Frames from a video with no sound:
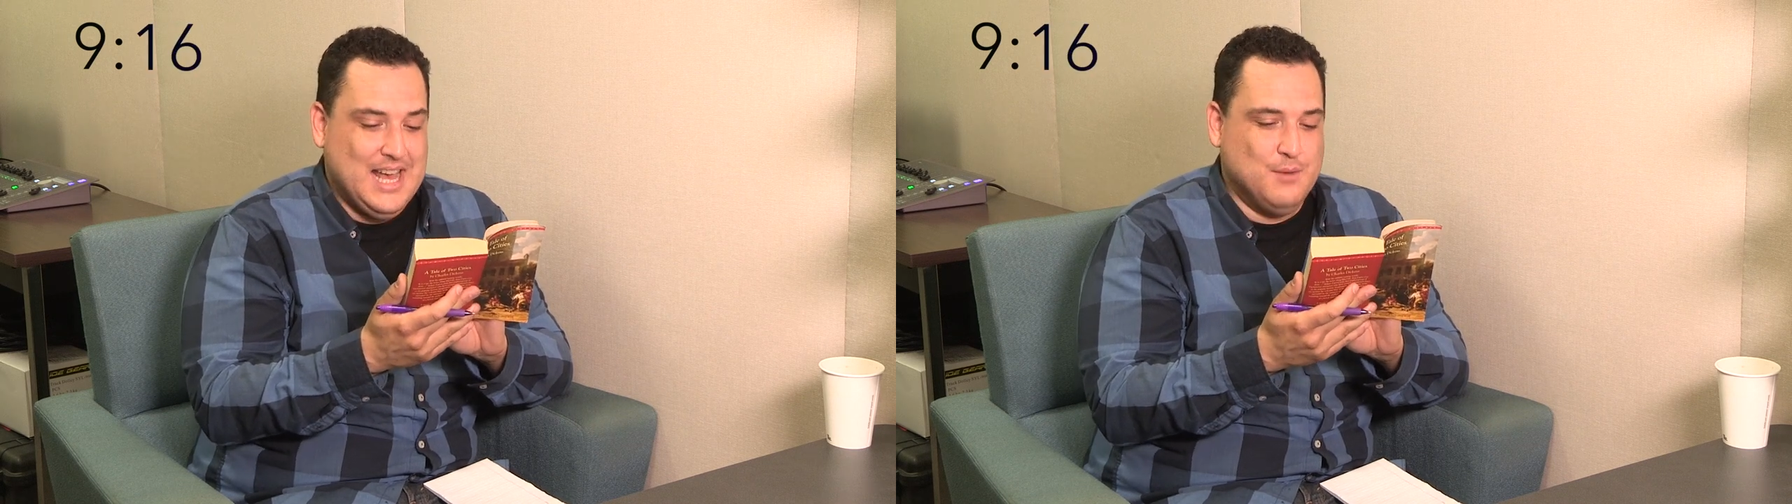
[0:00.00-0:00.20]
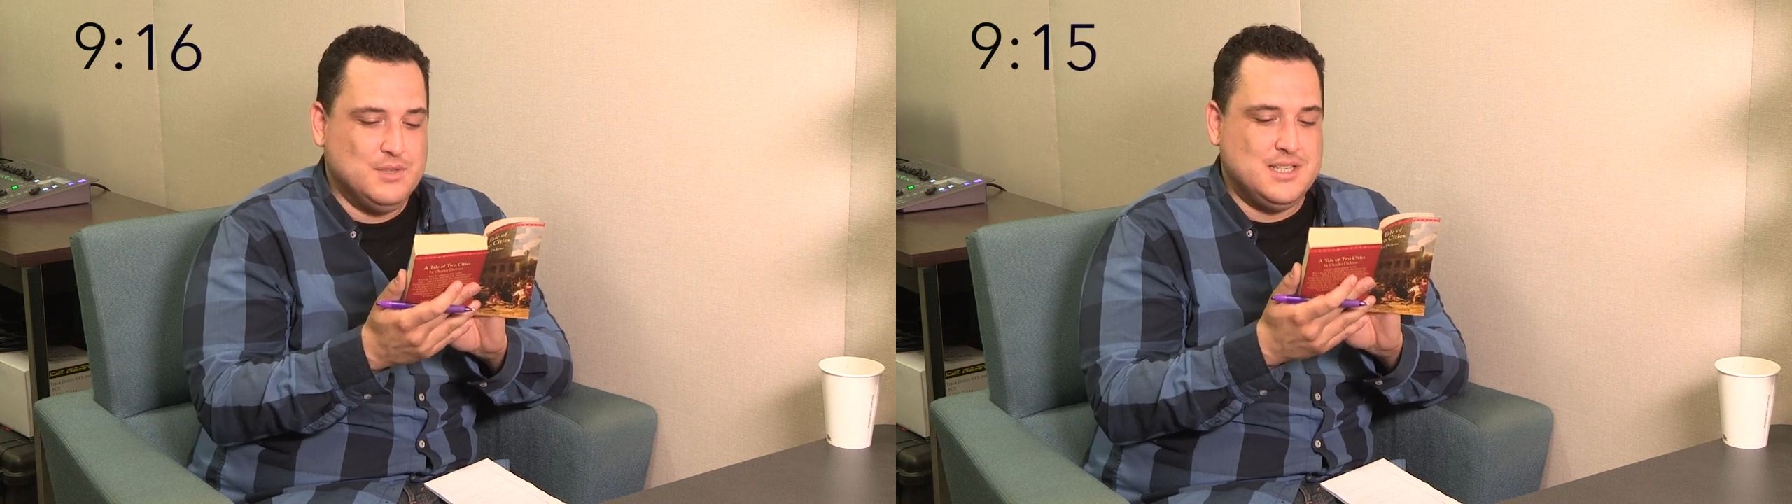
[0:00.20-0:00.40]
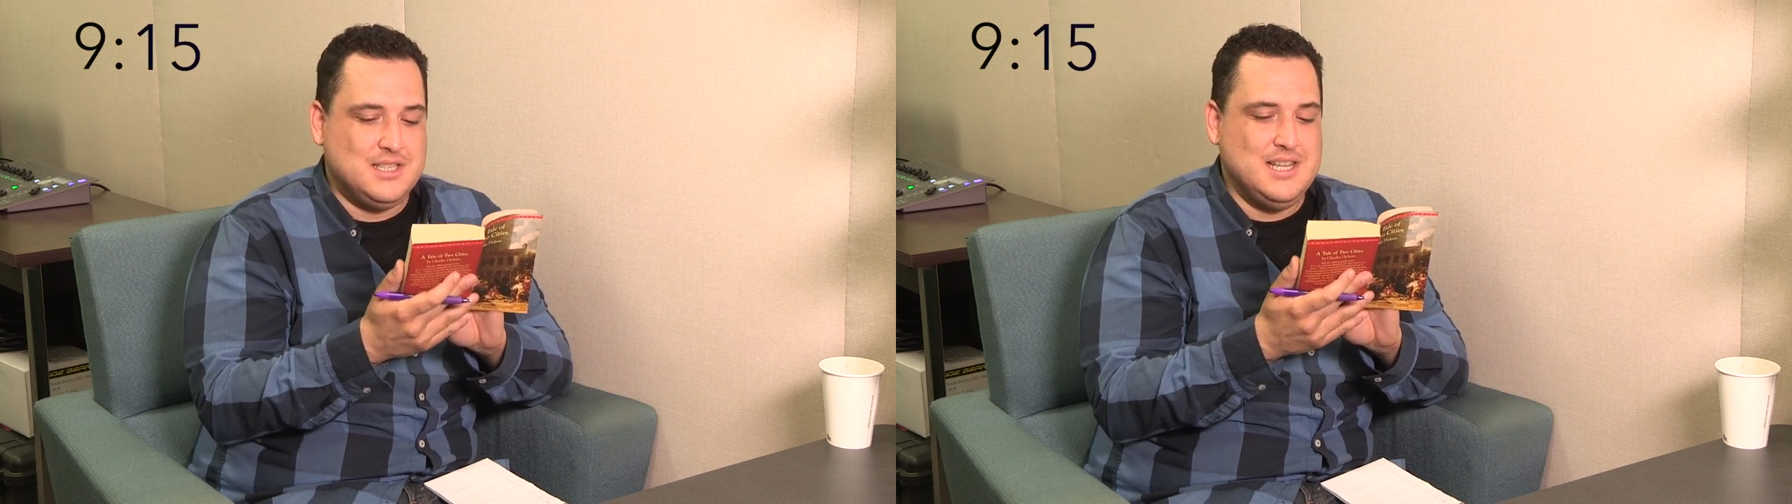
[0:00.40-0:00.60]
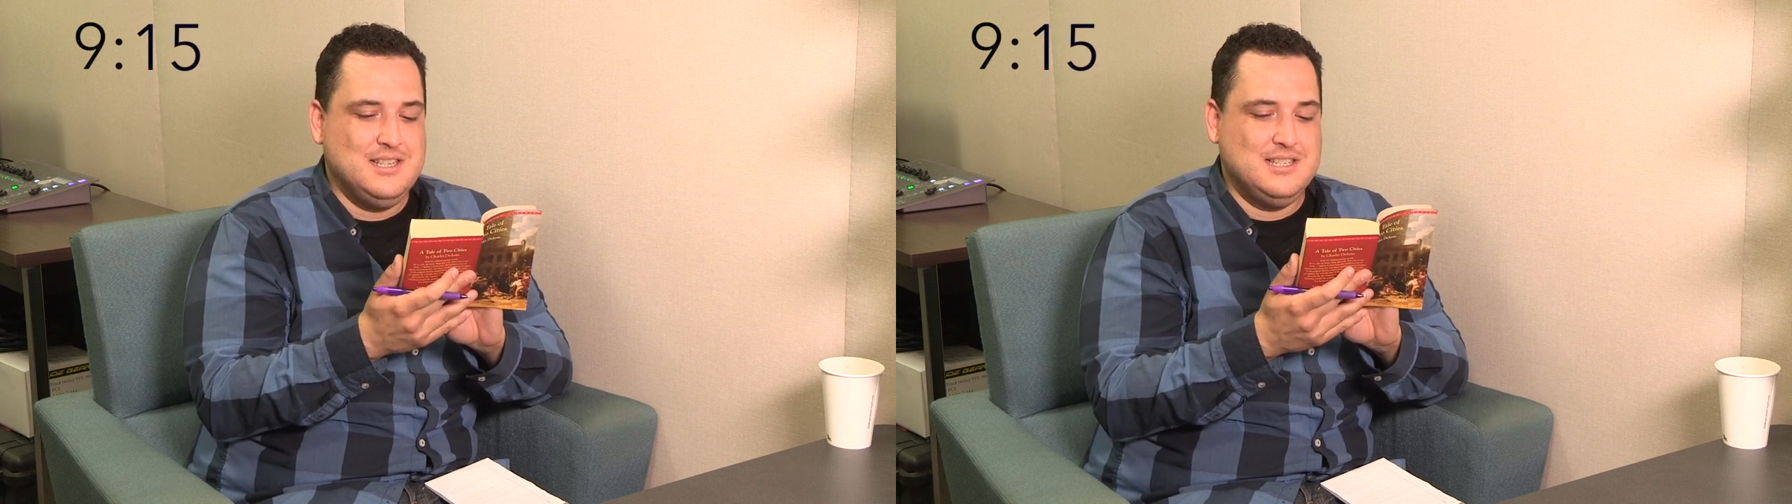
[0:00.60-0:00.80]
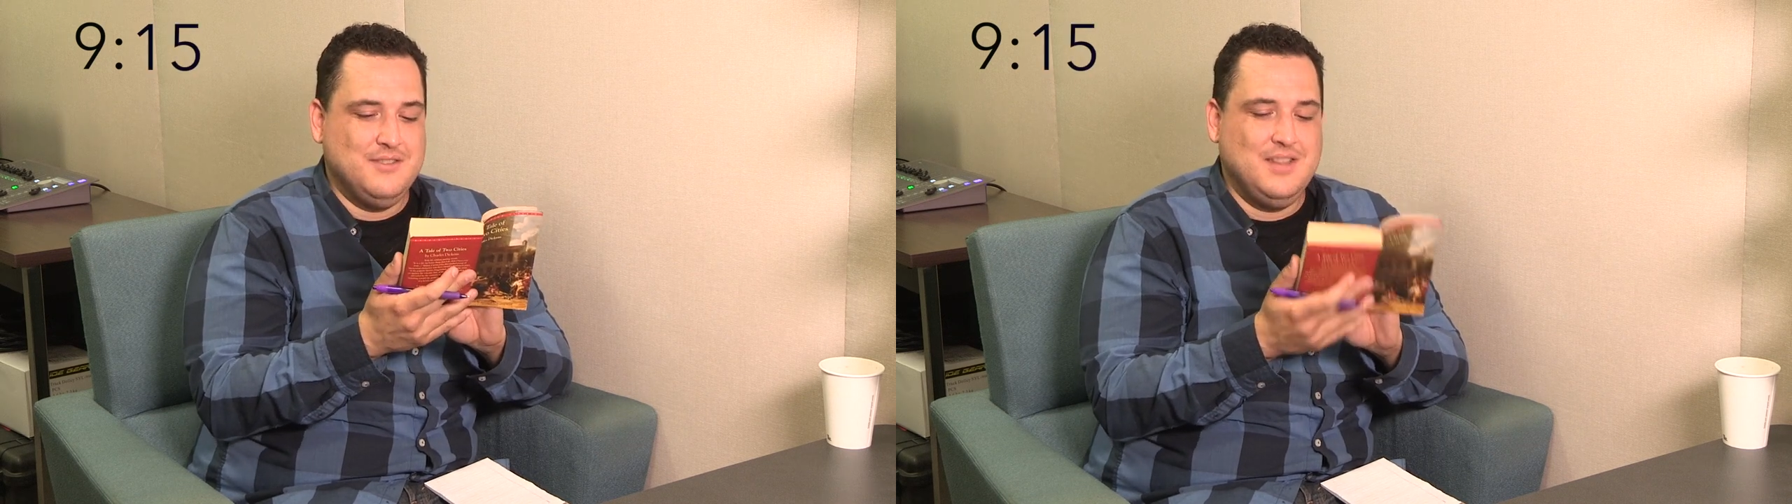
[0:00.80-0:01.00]
It was the
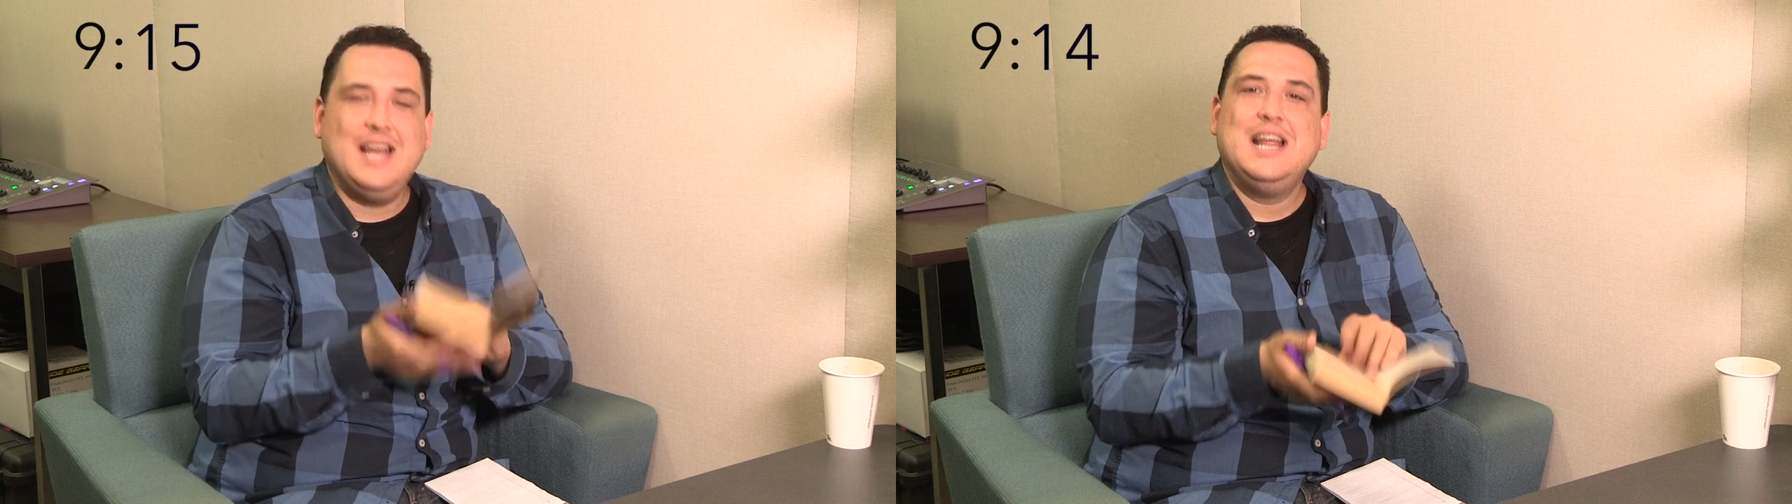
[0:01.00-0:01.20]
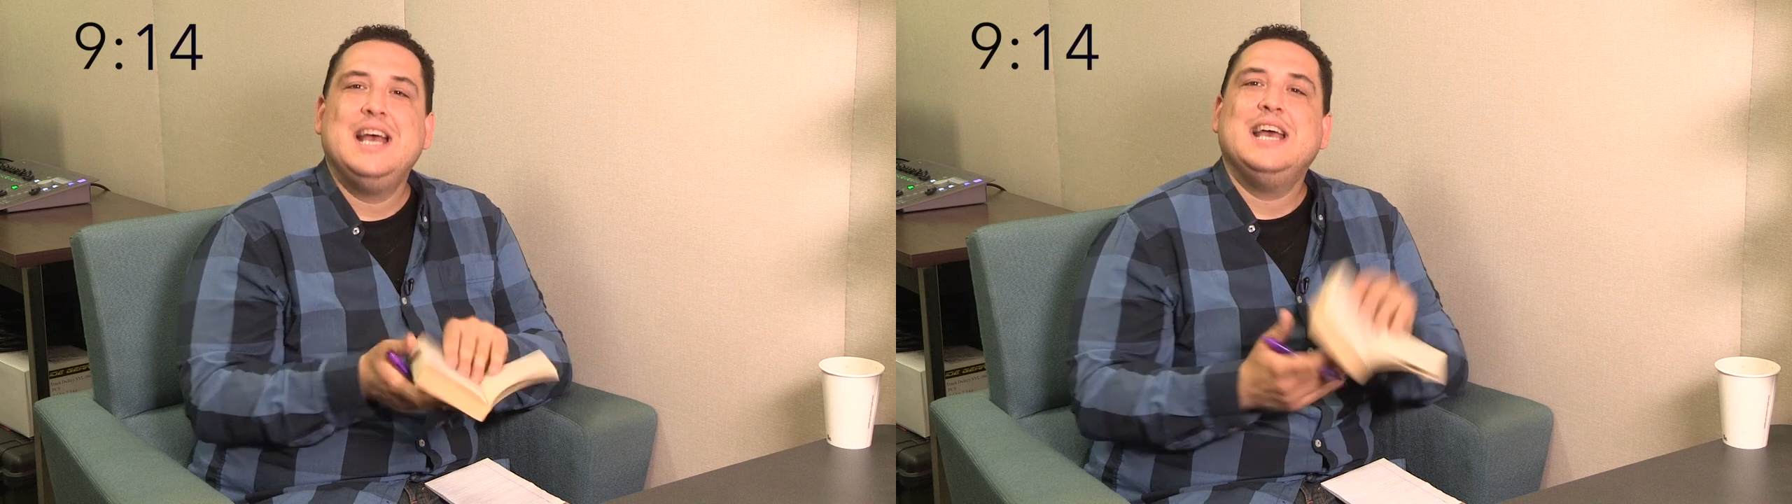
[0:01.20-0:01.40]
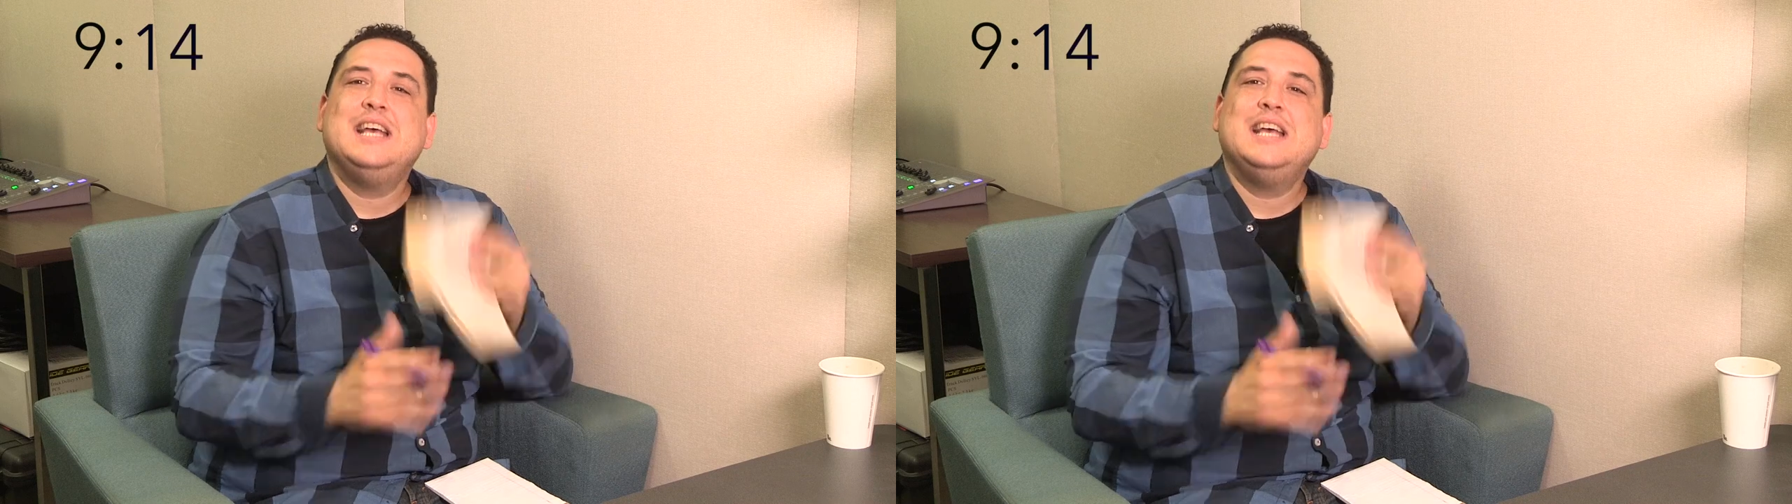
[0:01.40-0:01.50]
season of light.